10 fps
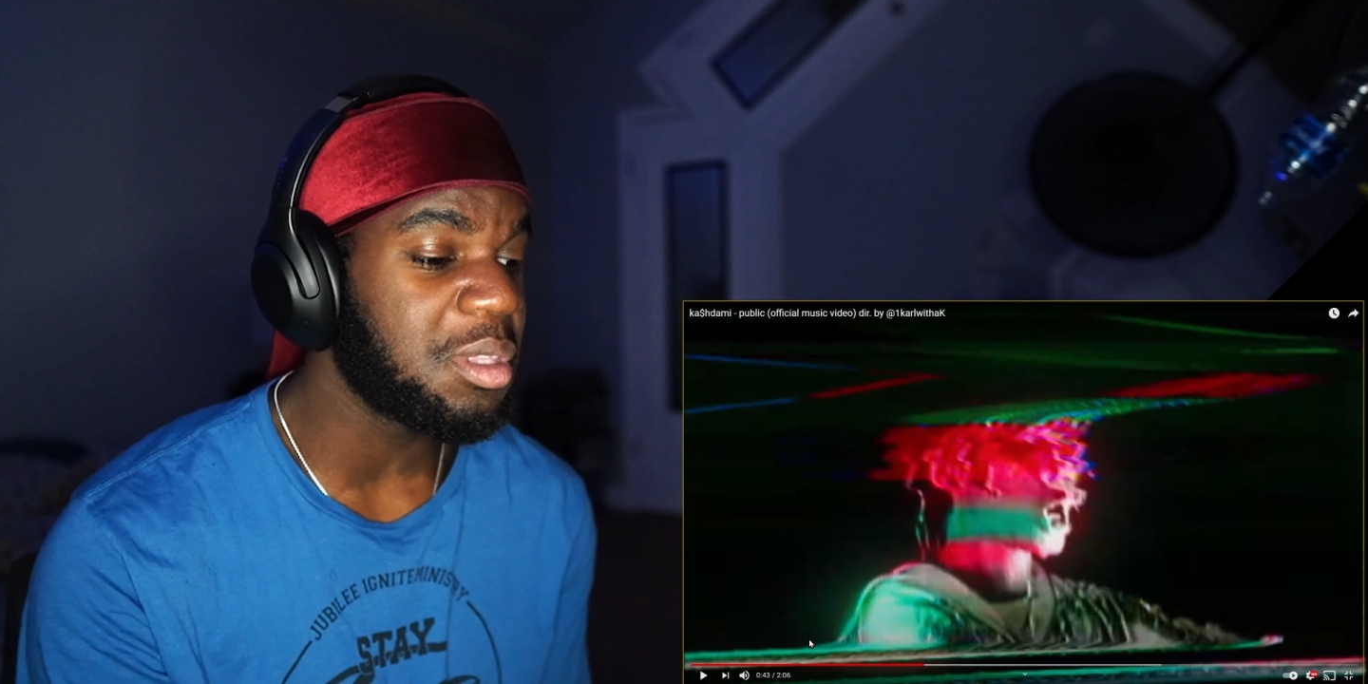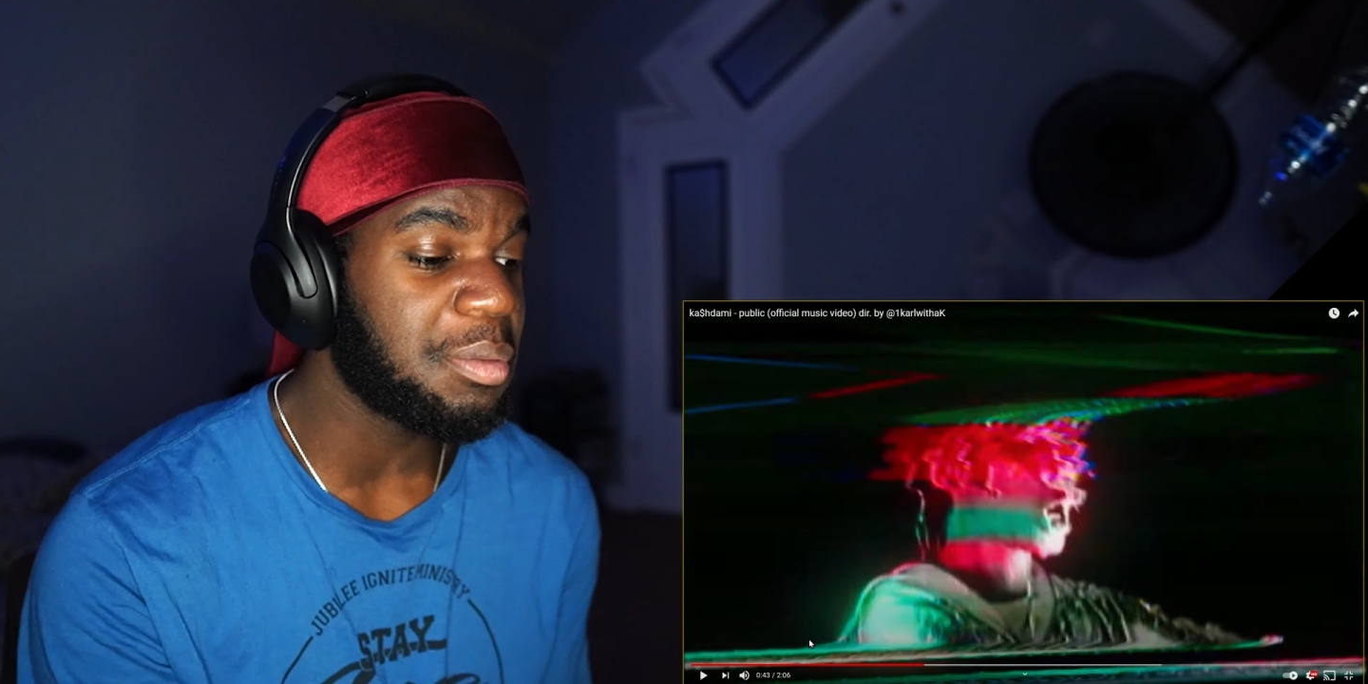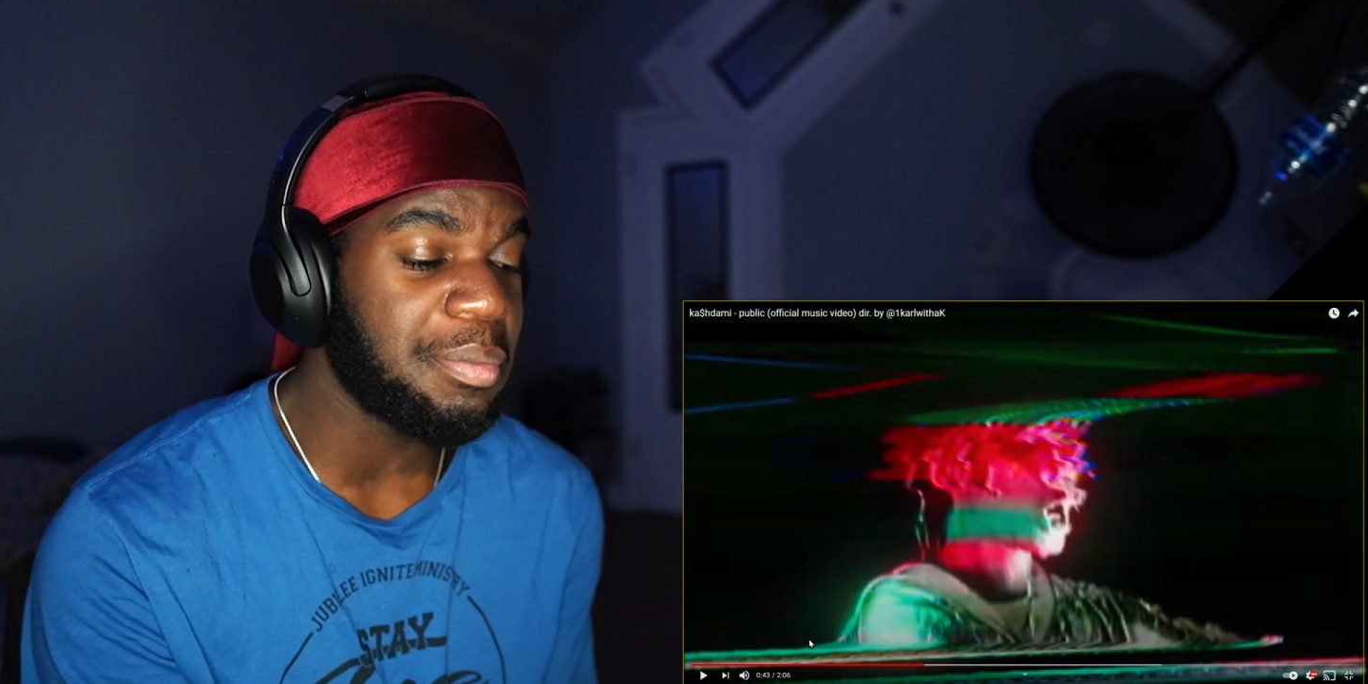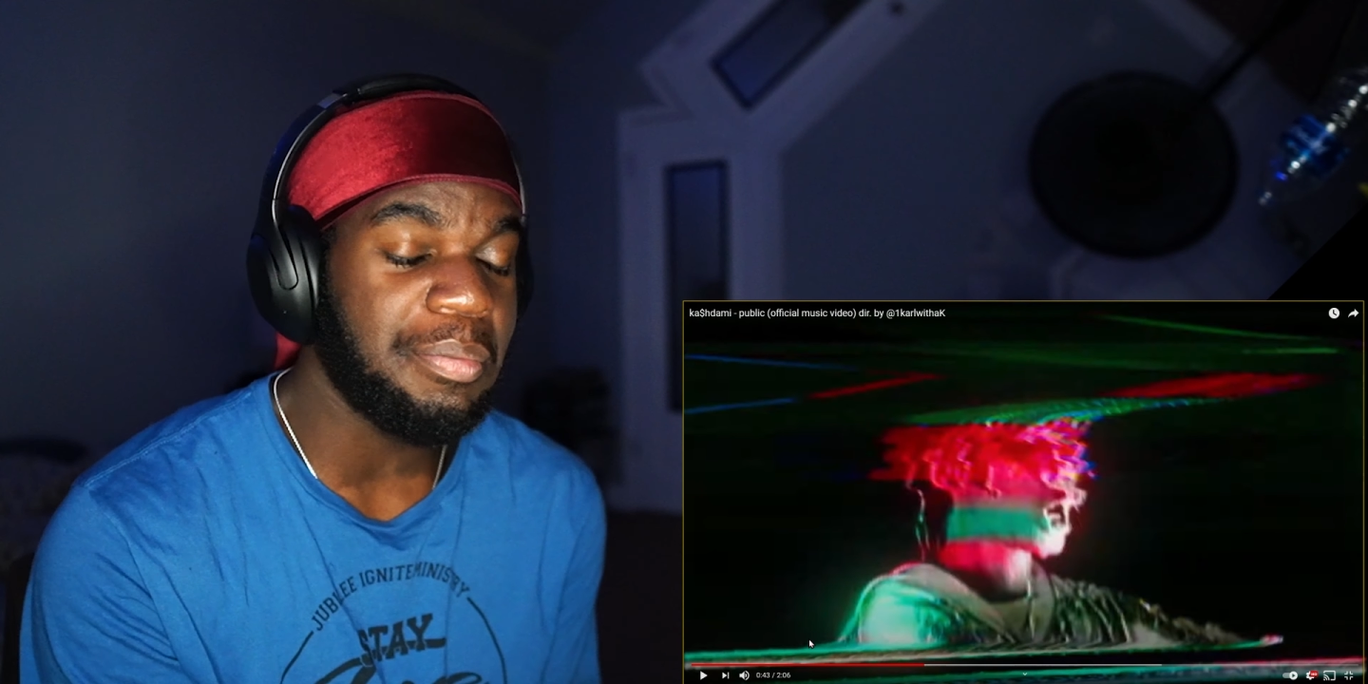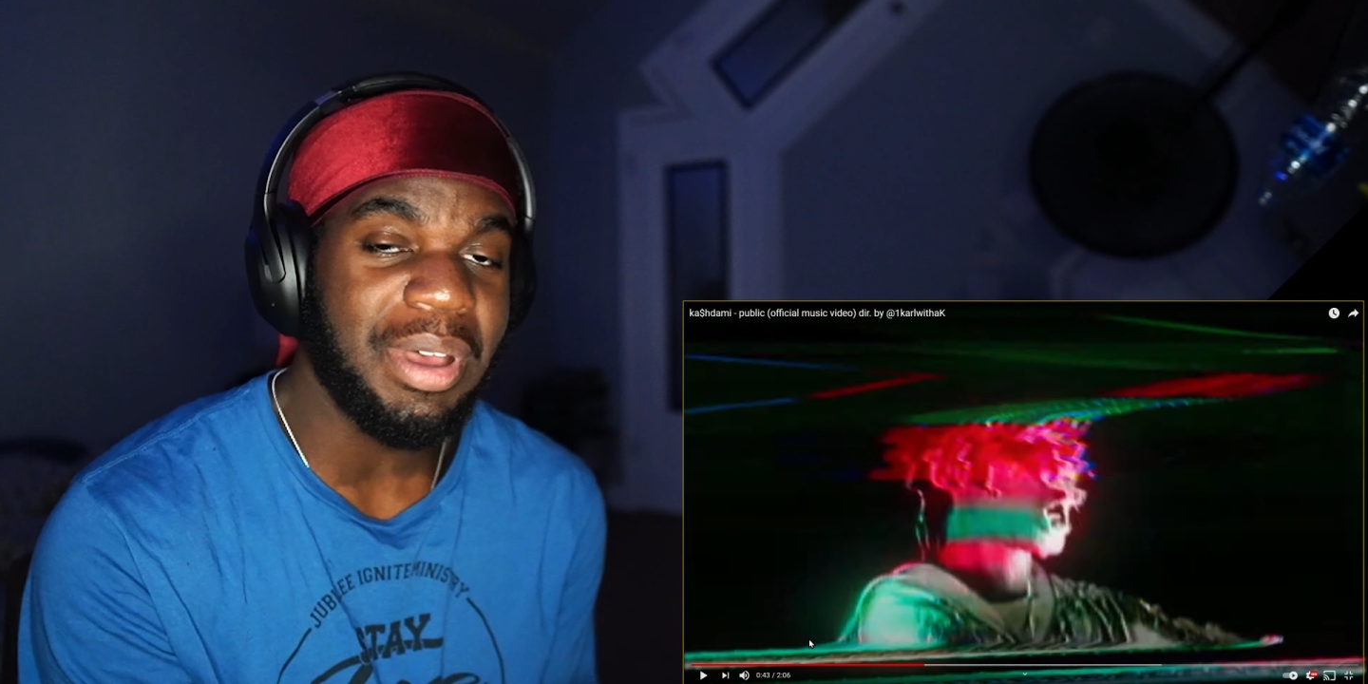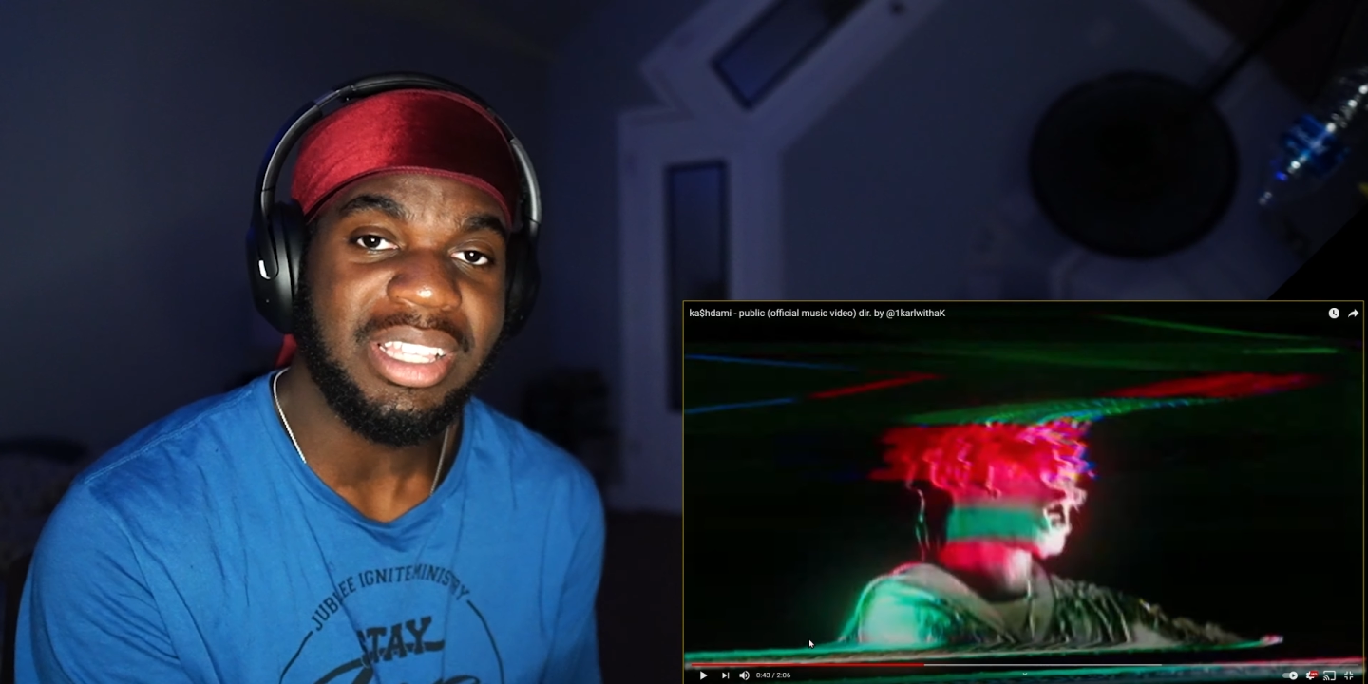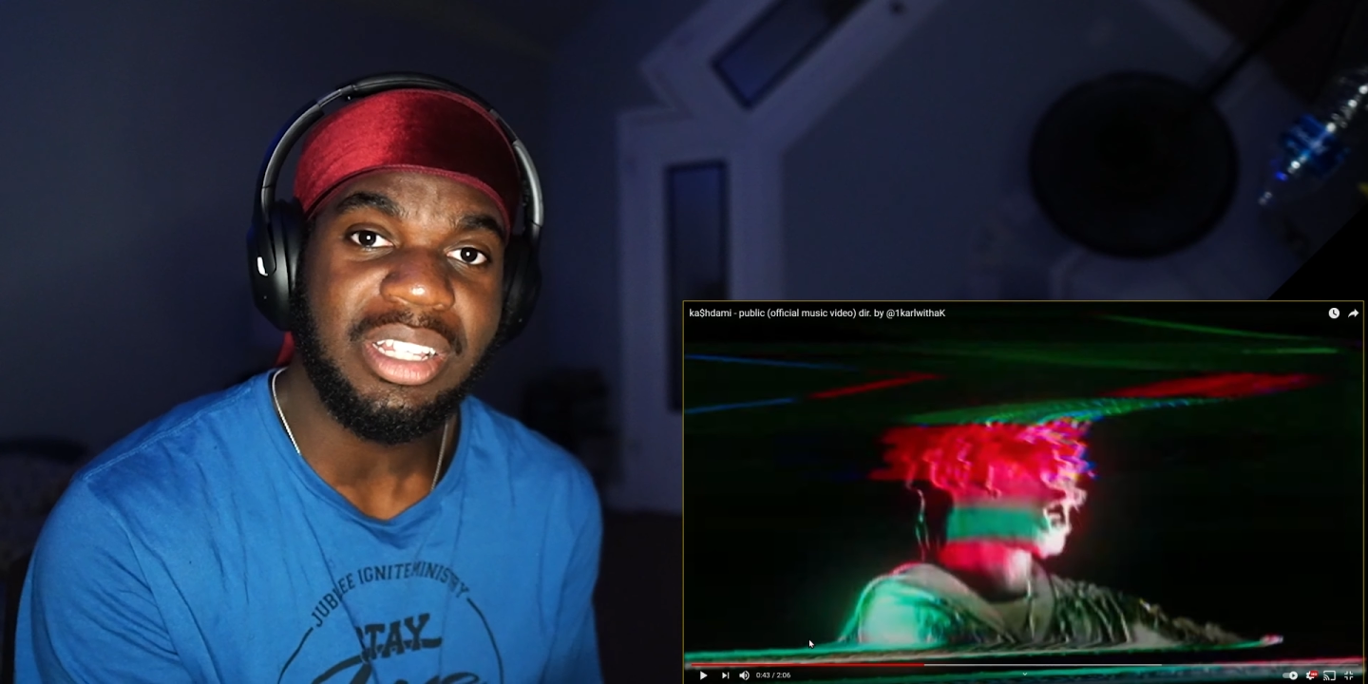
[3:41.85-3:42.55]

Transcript: the best.